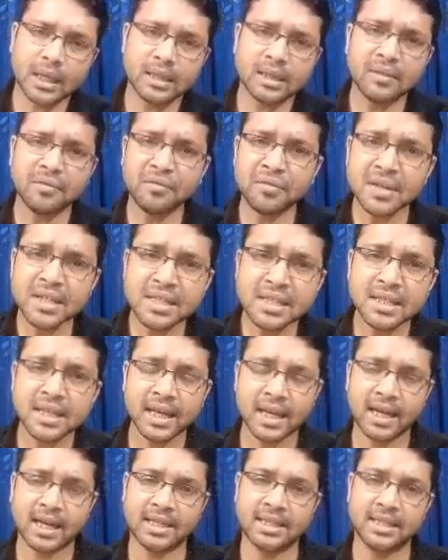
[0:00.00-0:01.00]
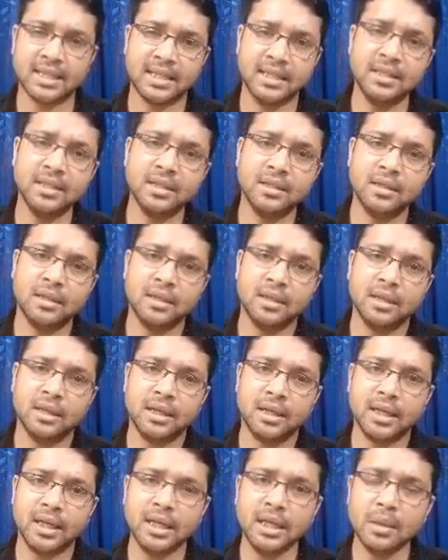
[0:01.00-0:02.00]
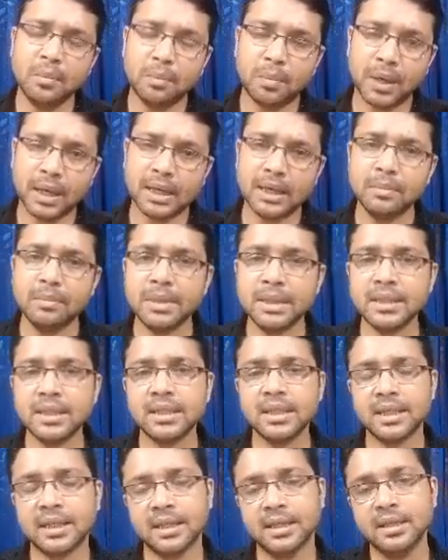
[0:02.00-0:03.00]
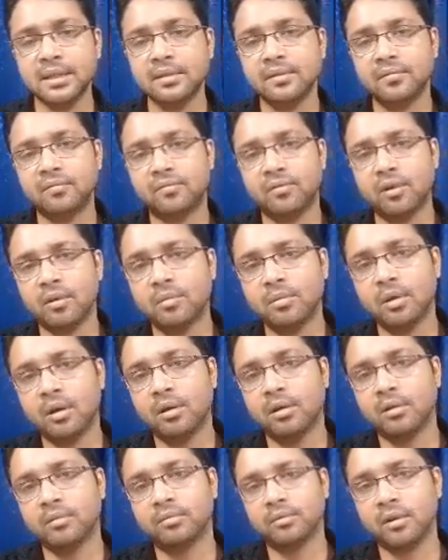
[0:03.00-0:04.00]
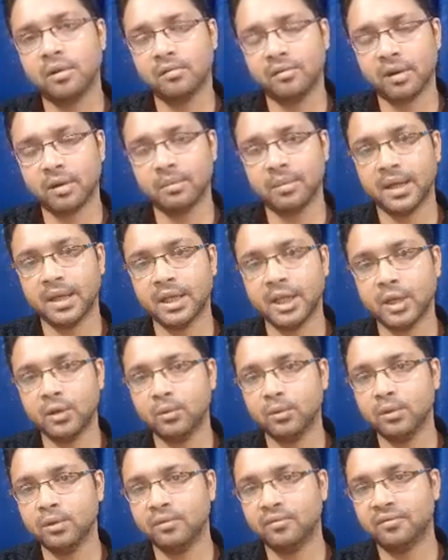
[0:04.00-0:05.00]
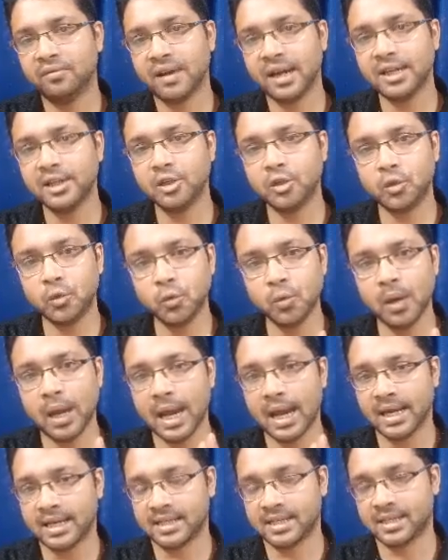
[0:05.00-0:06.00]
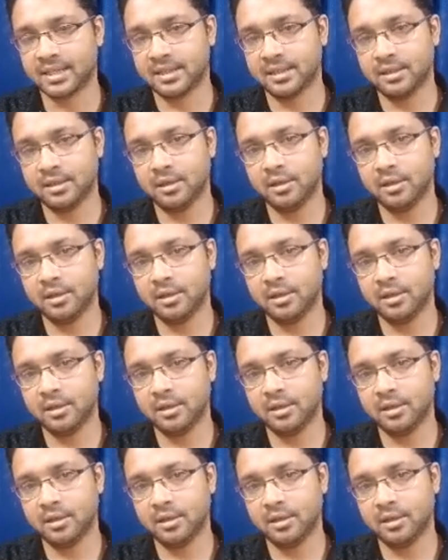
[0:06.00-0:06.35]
The first character, in a parliamentary form of government, you will find two heads.